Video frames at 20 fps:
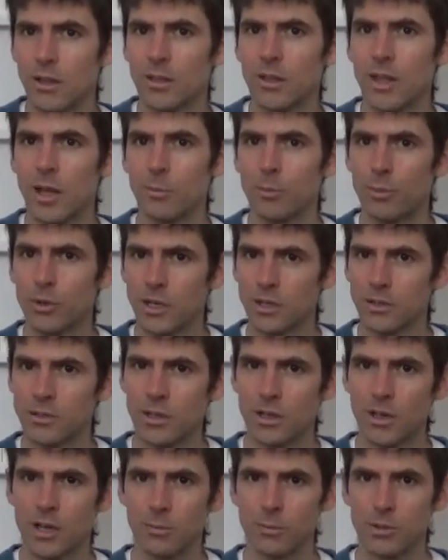that brings
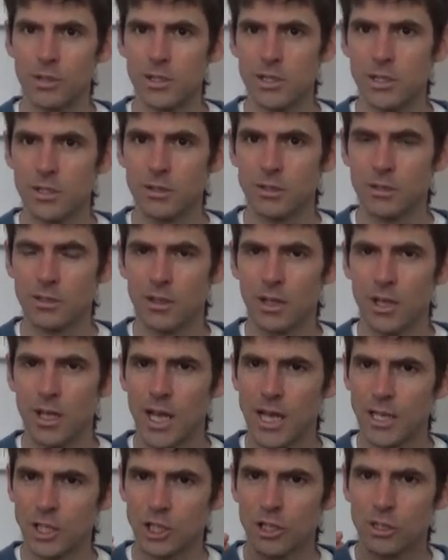harmony
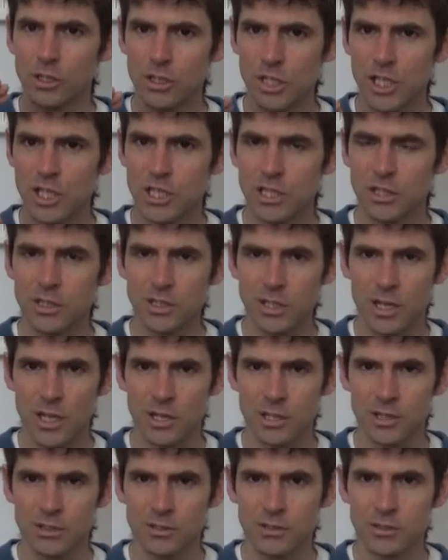and clear
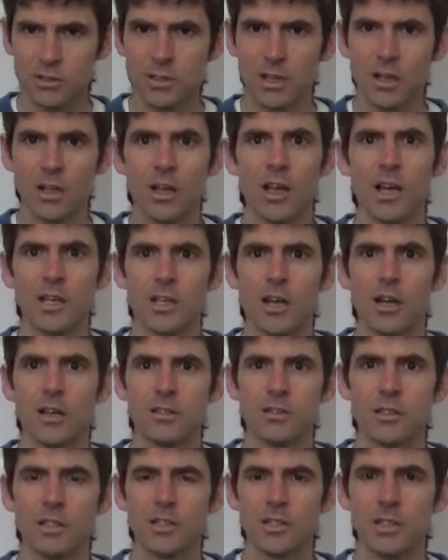sight and
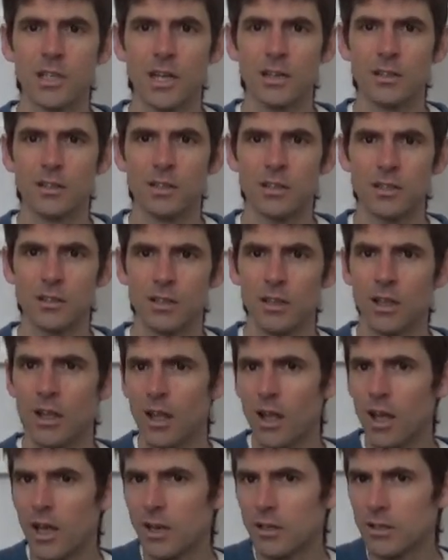understanding
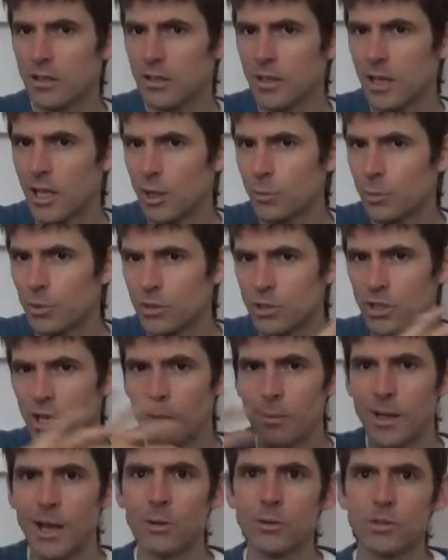and can help us
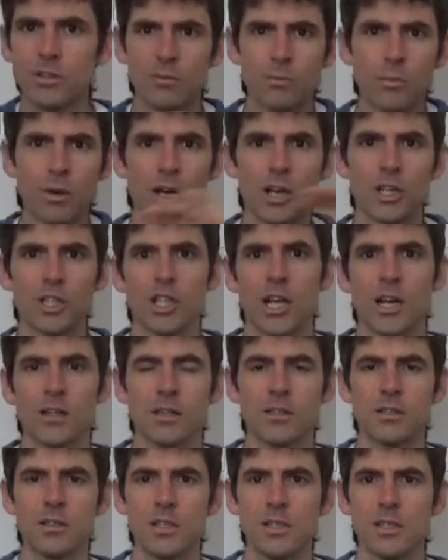come out of
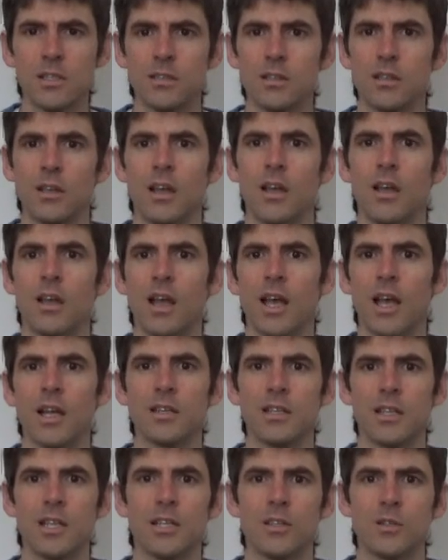partiality
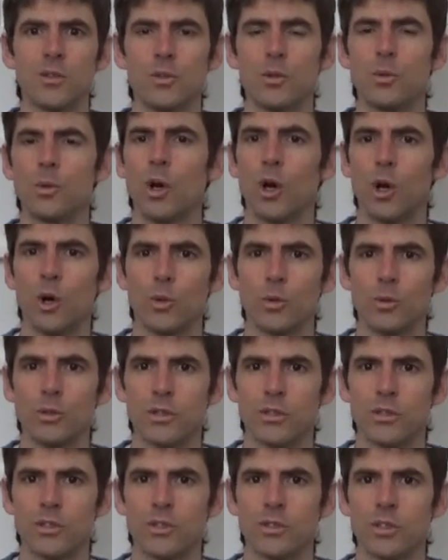and into
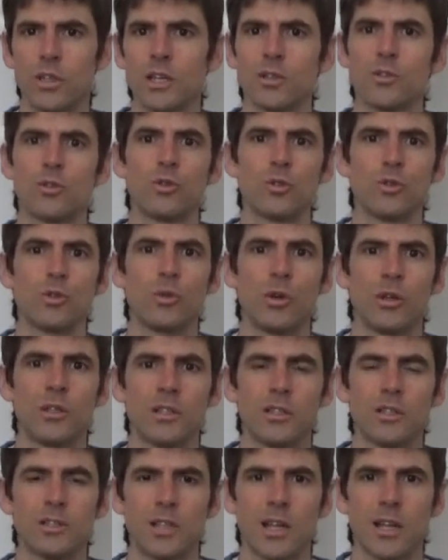wholeness and true
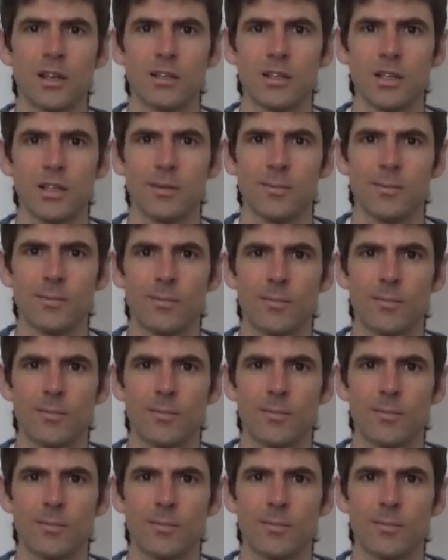understanding.